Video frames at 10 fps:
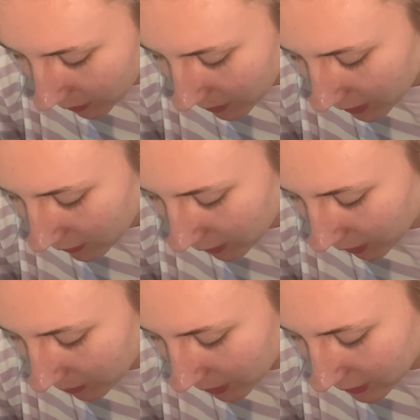
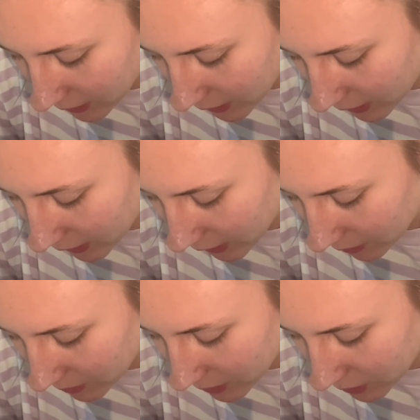PVA basically
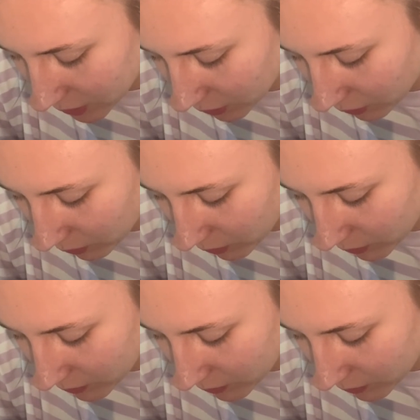helped to,